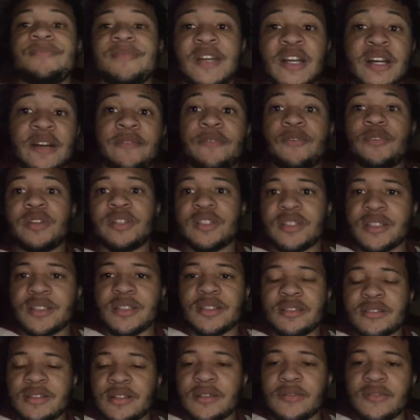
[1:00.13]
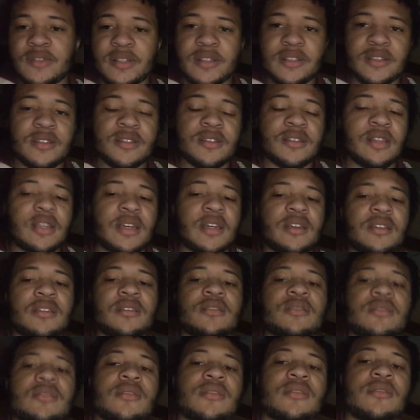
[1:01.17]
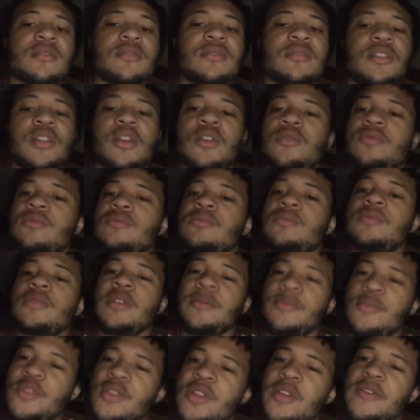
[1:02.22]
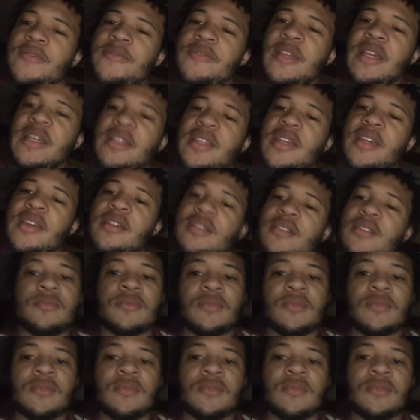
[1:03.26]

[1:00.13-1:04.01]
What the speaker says: coverage of us, like, you know, simple stuff like that.